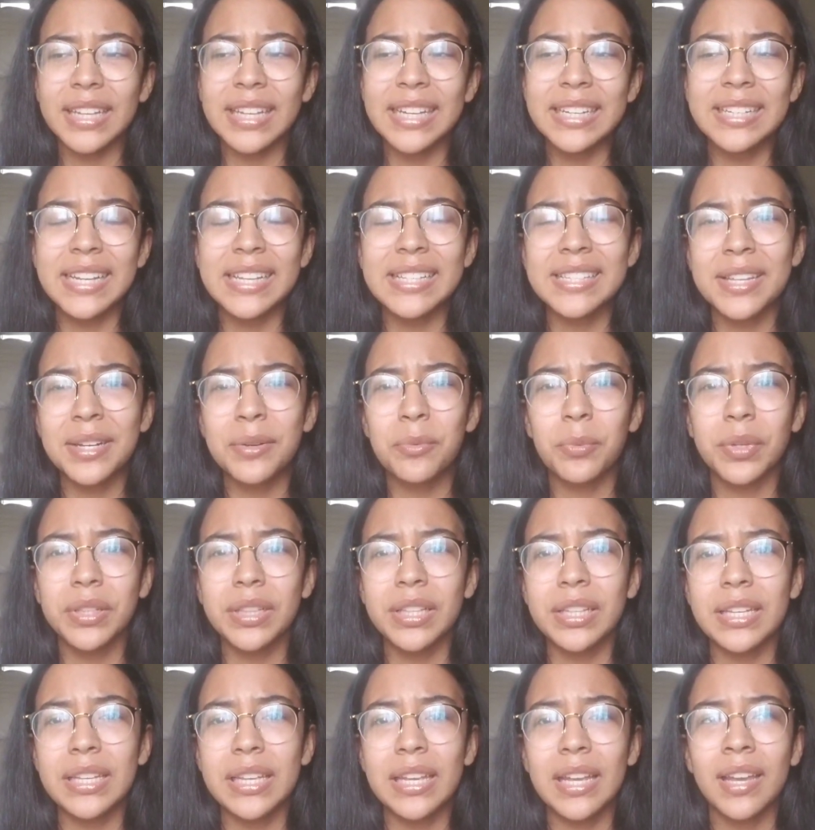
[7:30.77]
it doesn't
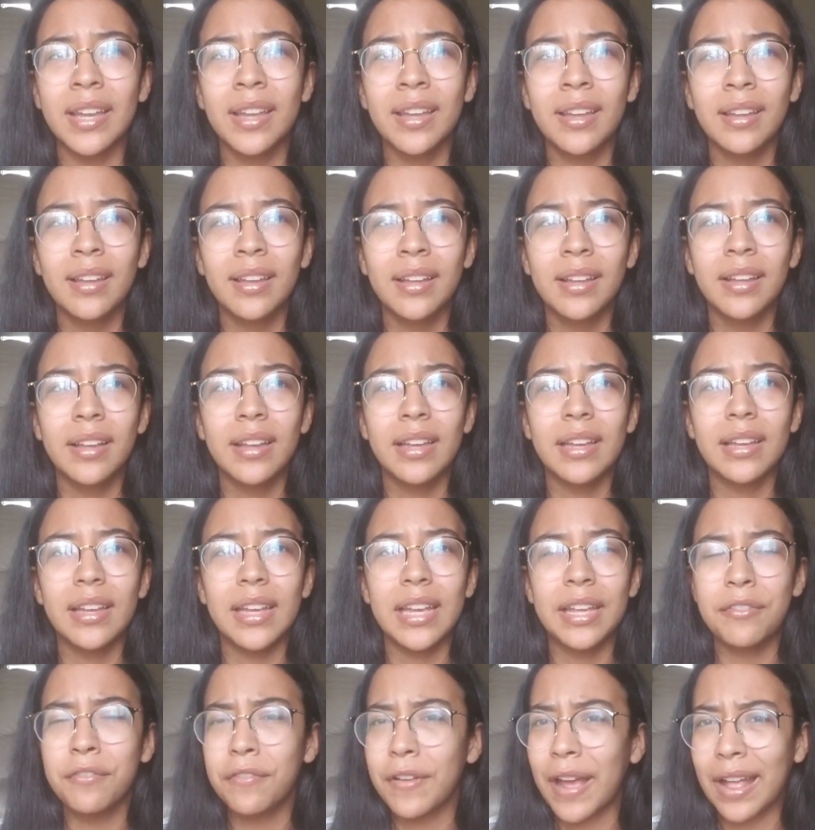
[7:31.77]
really
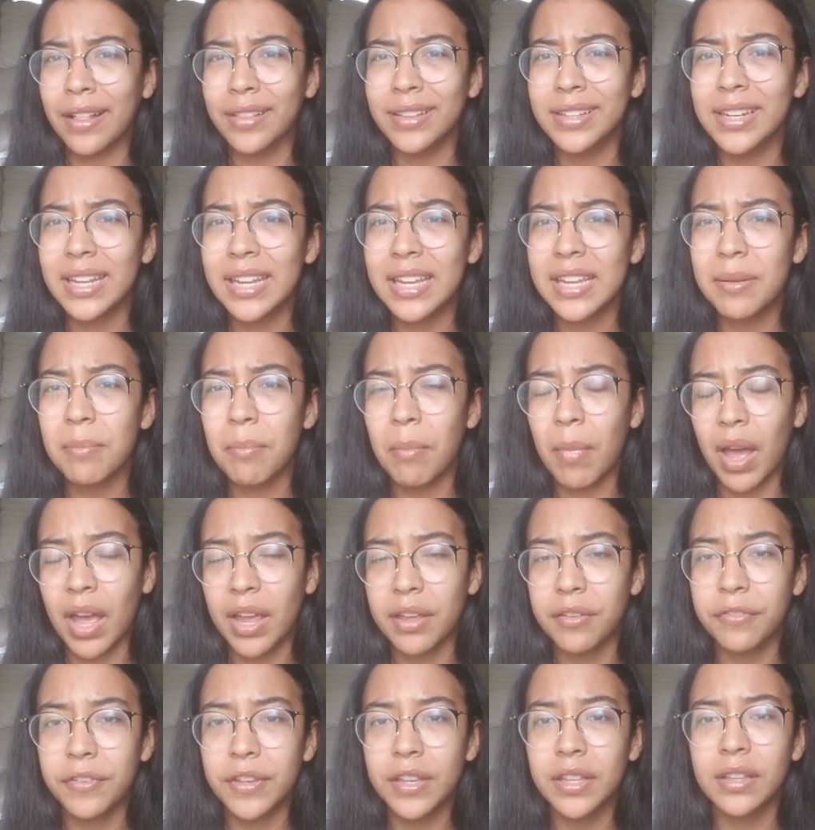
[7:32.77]
invalidate my
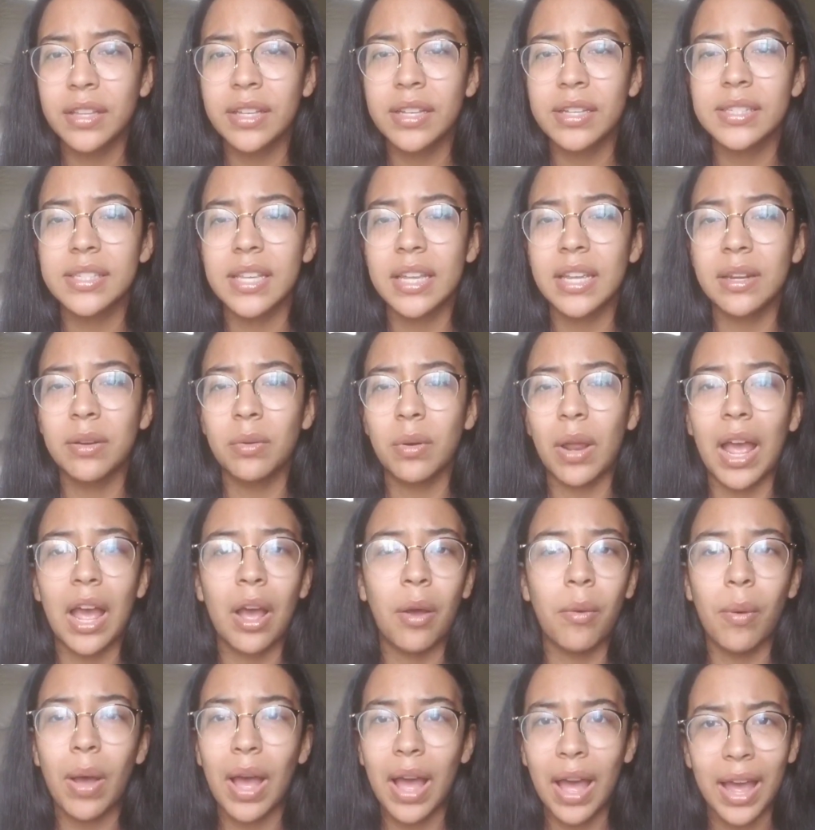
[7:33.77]
feelings and
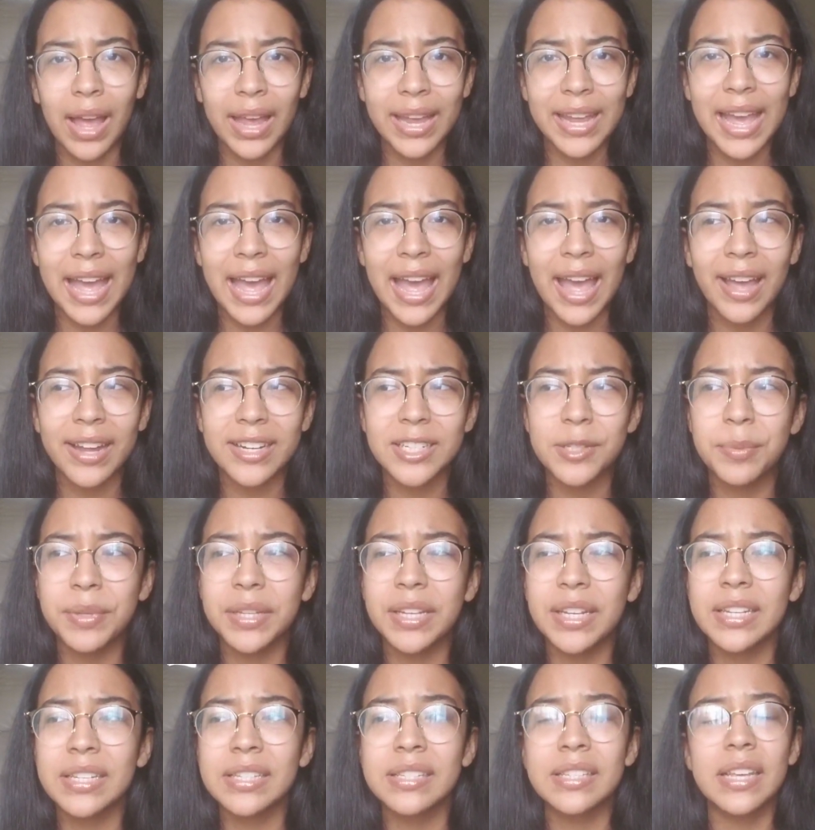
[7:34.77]
how I act,
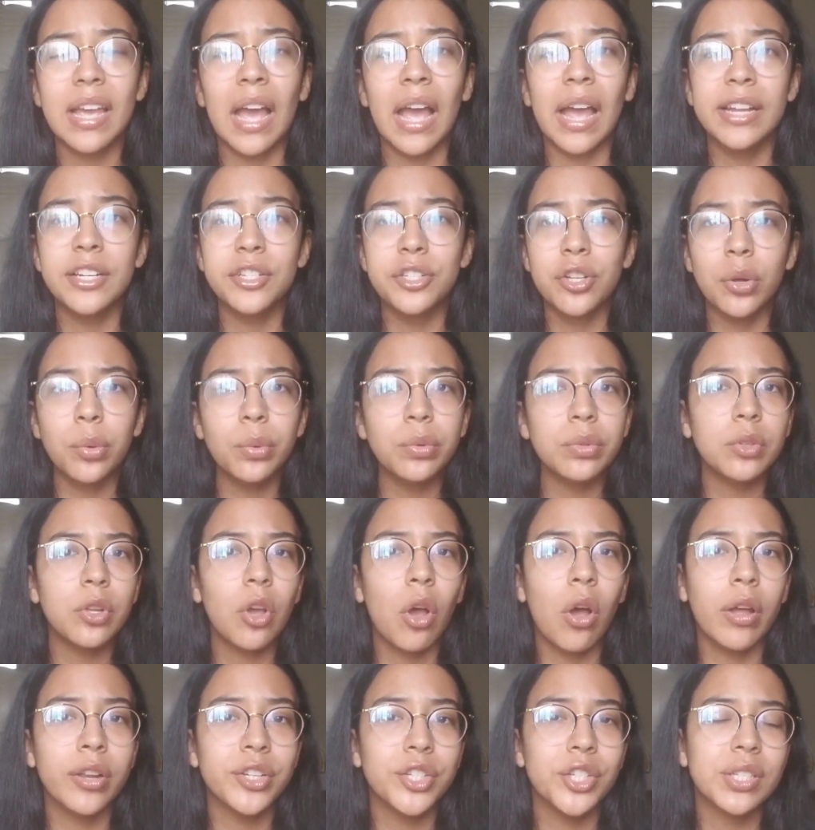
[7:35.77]
because I don't
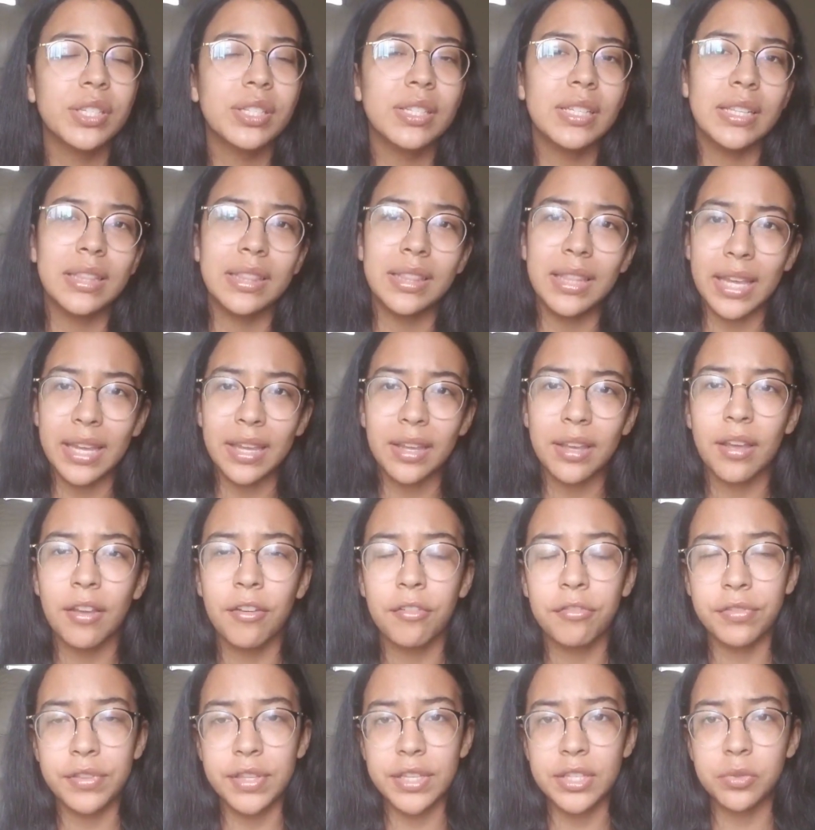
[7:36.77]
consciously think
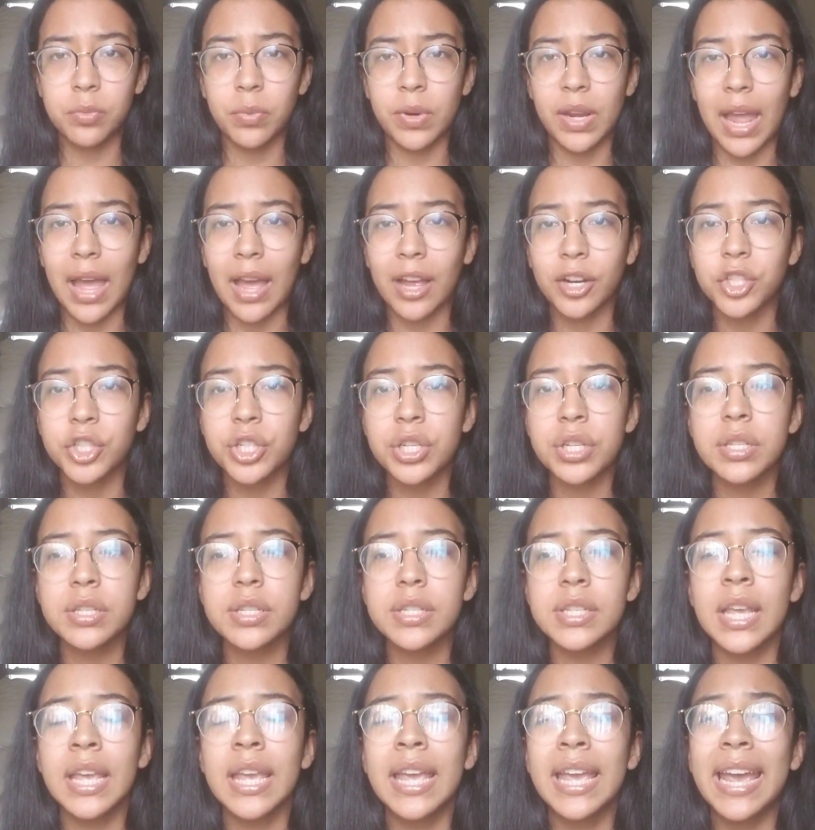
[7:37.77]
of these reactions.